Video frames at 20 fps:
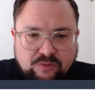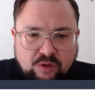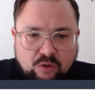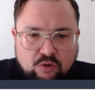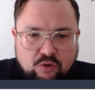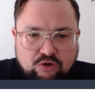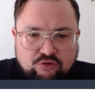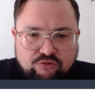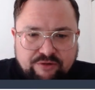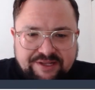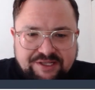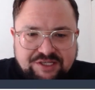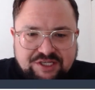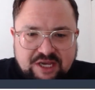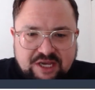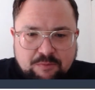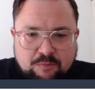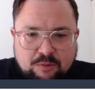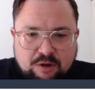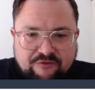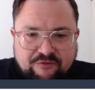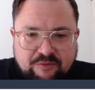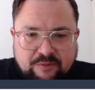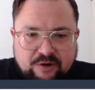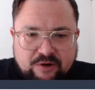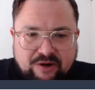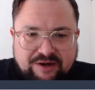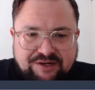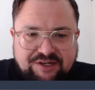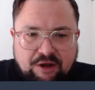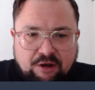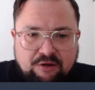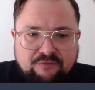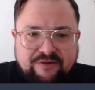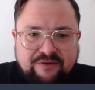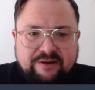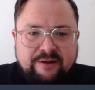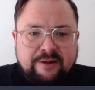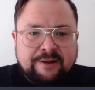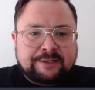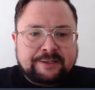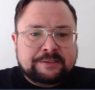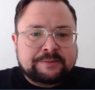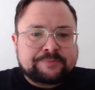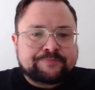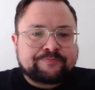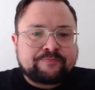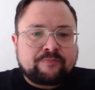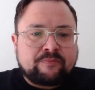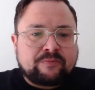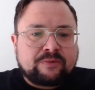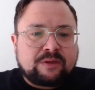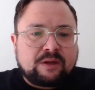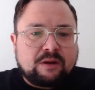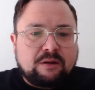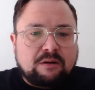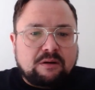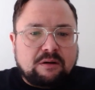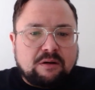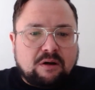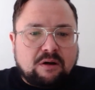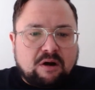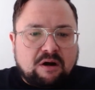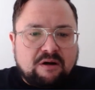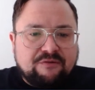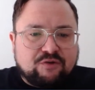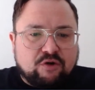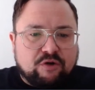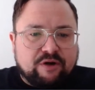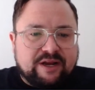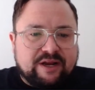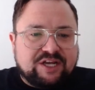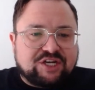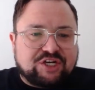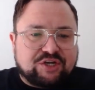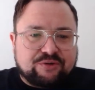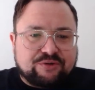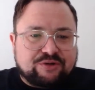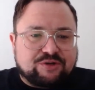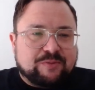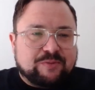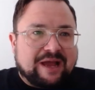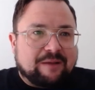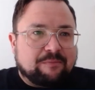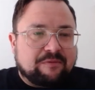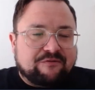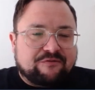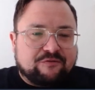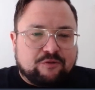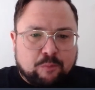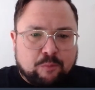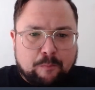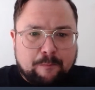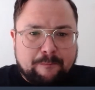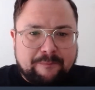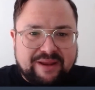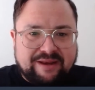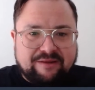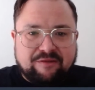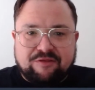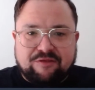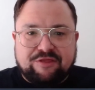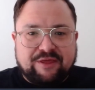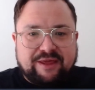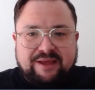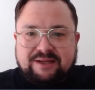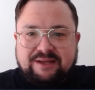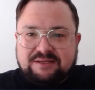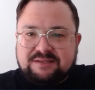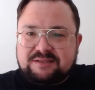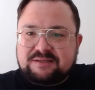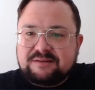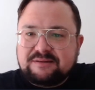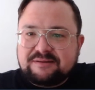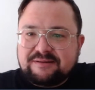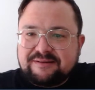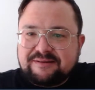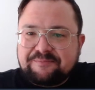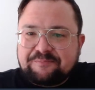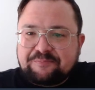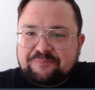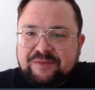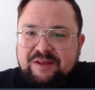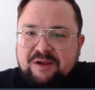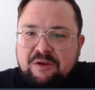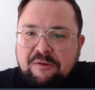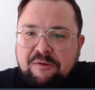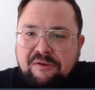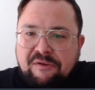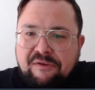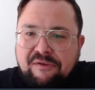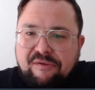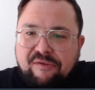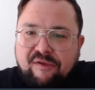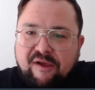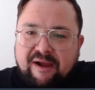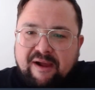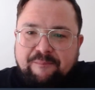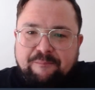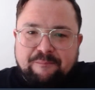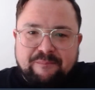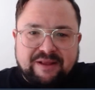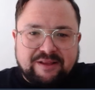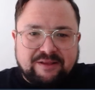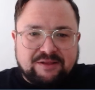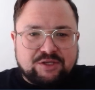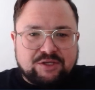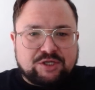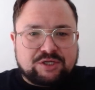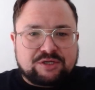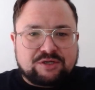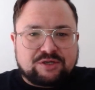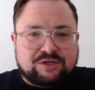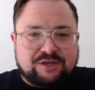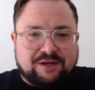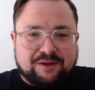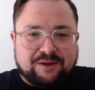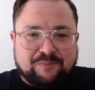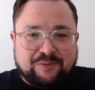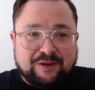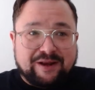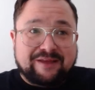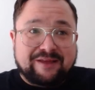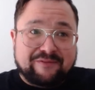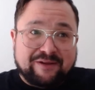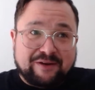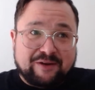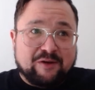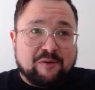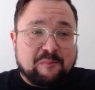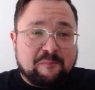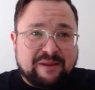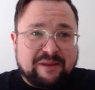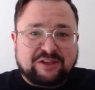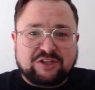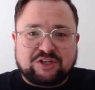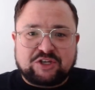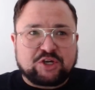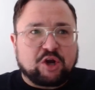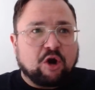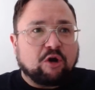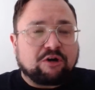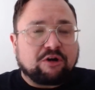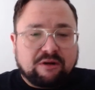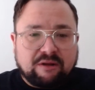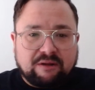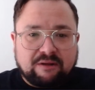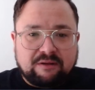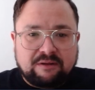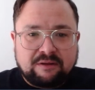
or green tea. Worked for when I had COVID. I've got issues, man, with mint things like mint, believe it or not, mint chocolate